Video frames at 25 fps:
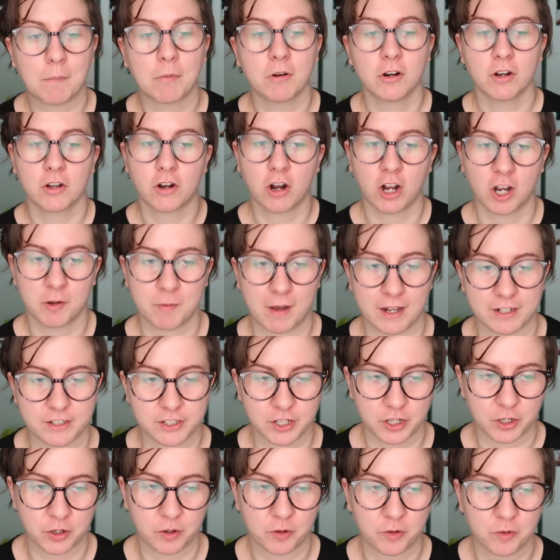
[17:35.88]
I'm going to call them
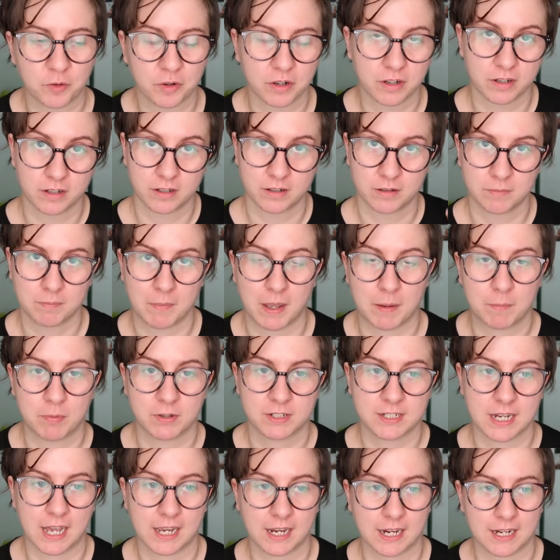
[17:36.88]
our two
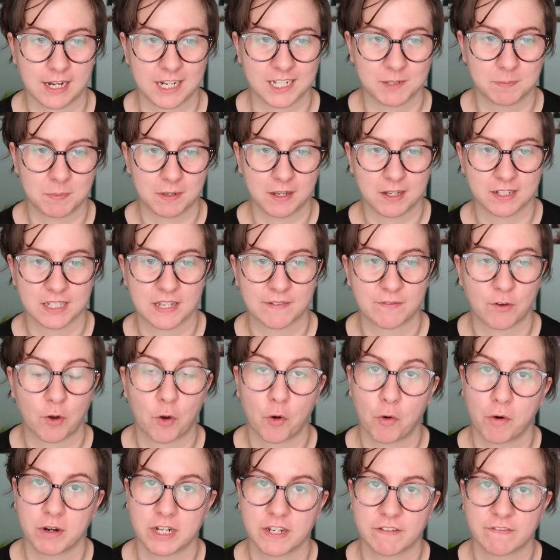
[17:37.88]
main protagonists because
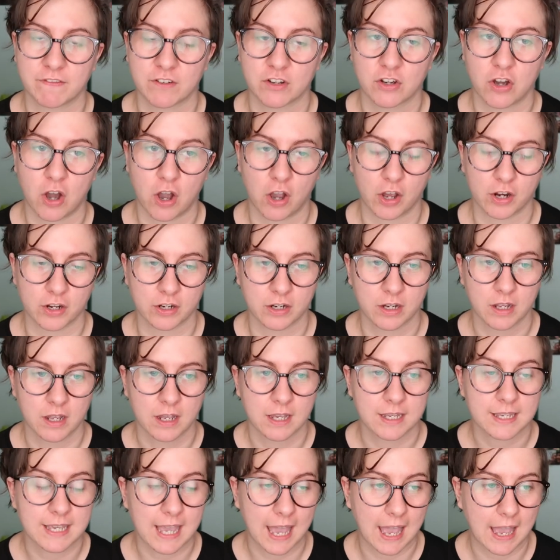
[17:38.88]
I've already forgotten,
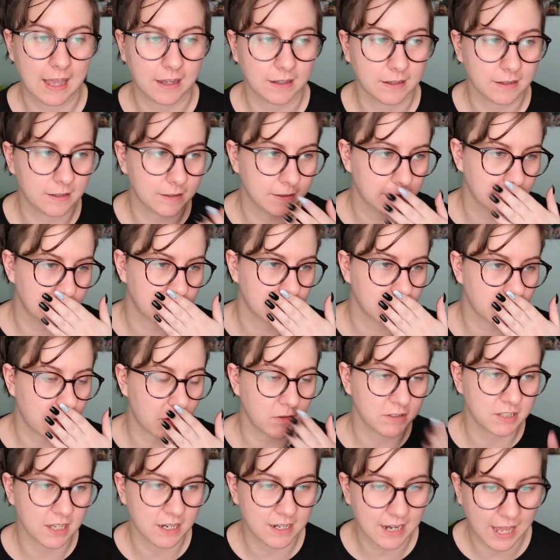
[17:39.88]

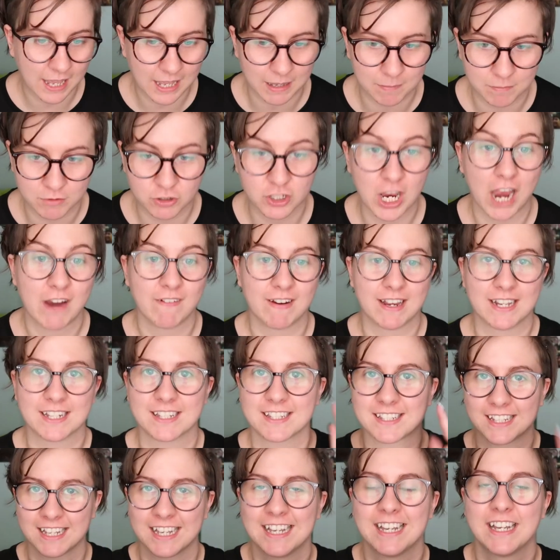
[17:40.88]

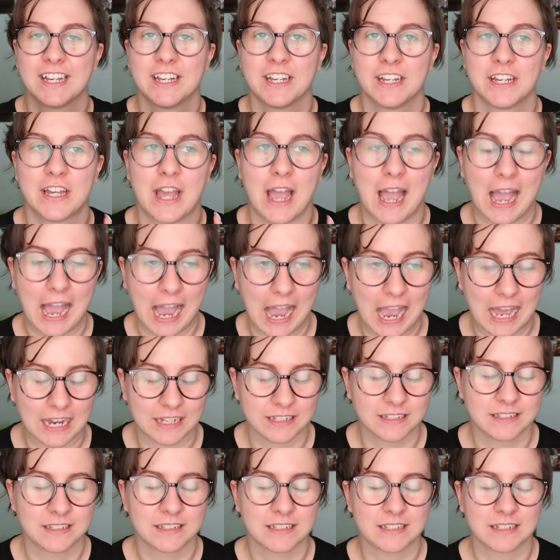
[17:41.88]
Cheris
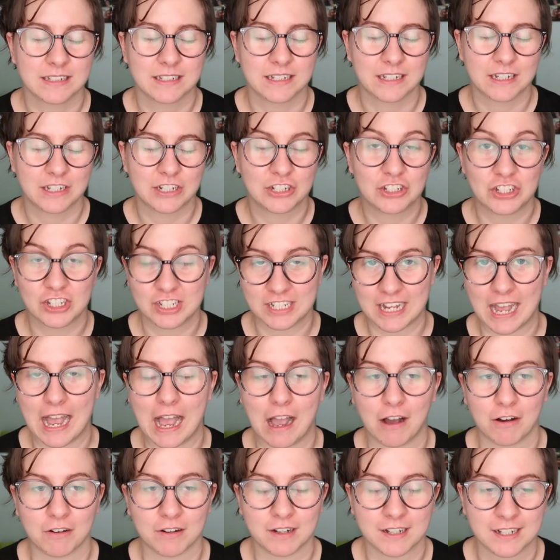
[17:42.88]
and
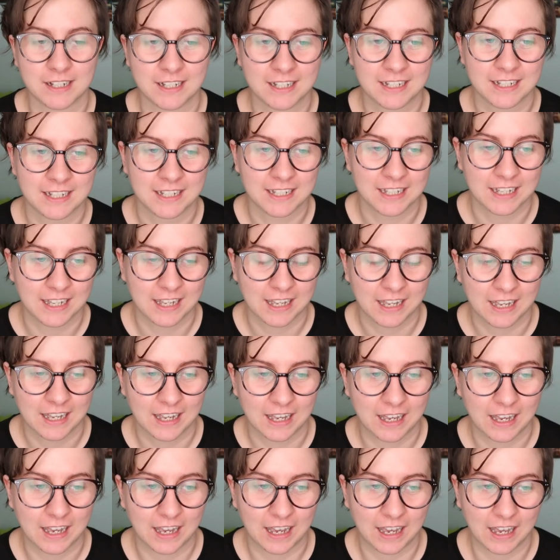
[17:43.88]
Jadal.
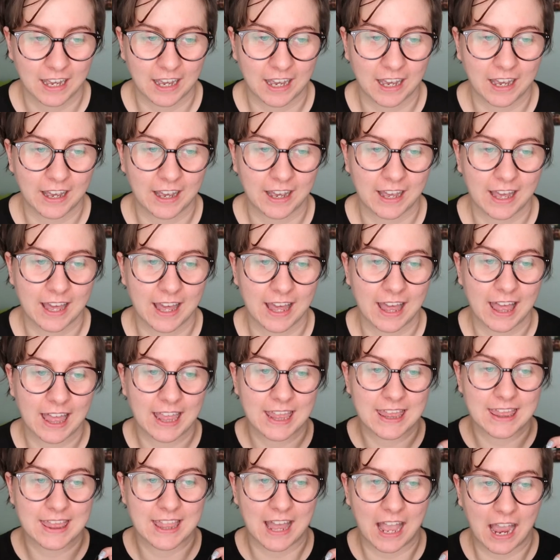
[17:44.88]

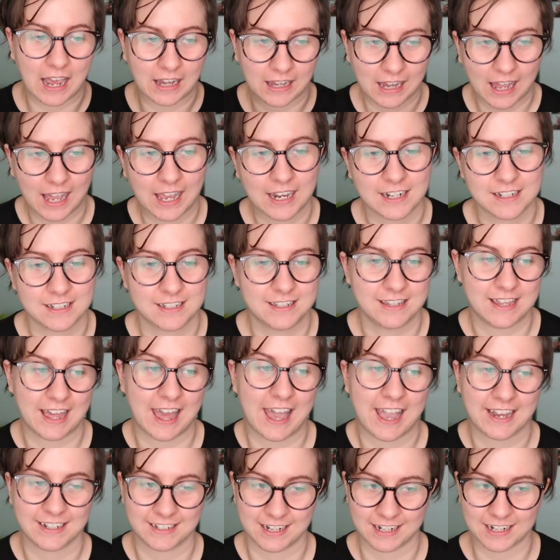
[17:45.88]
I liked
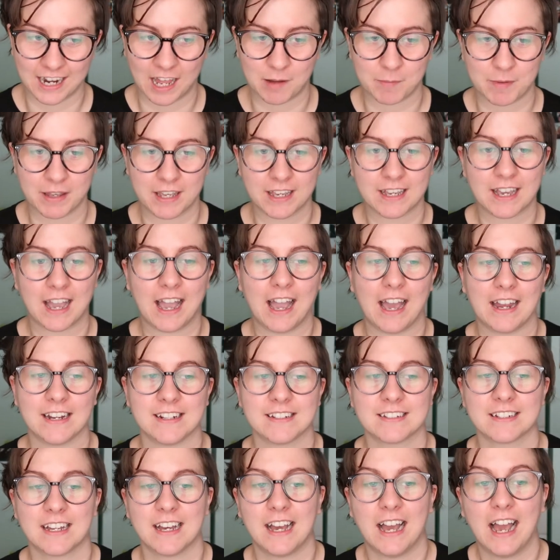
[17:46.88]
their dynamic
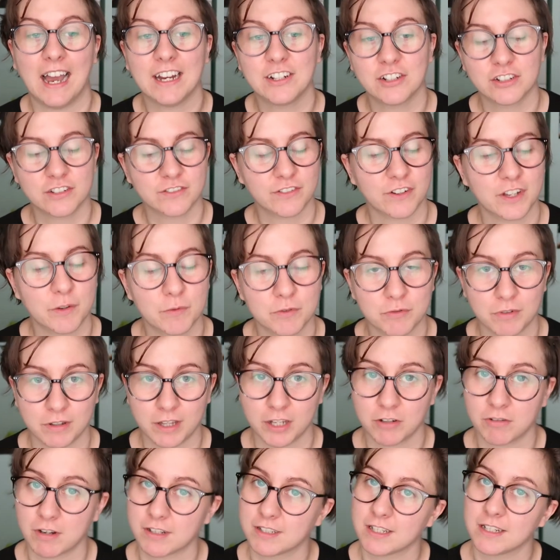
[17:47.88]
and I just thought it was
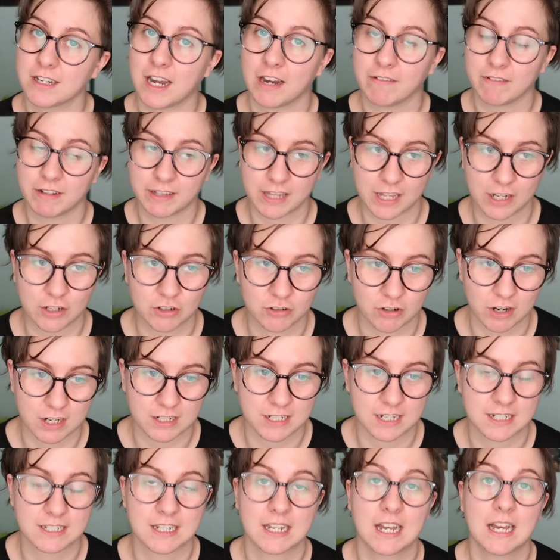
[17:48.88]
really interesting. I really
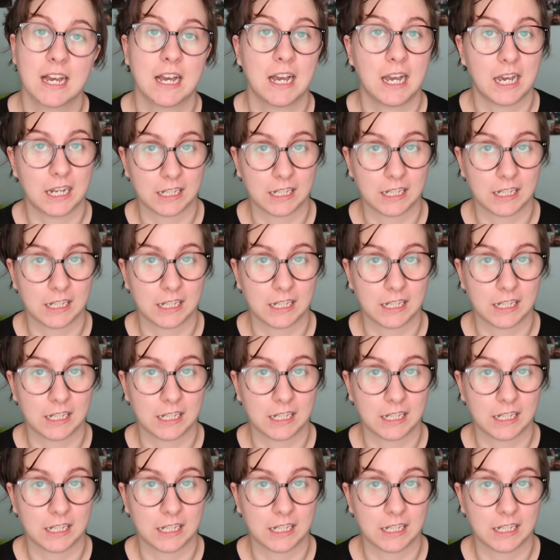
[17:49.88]
enjoyed it.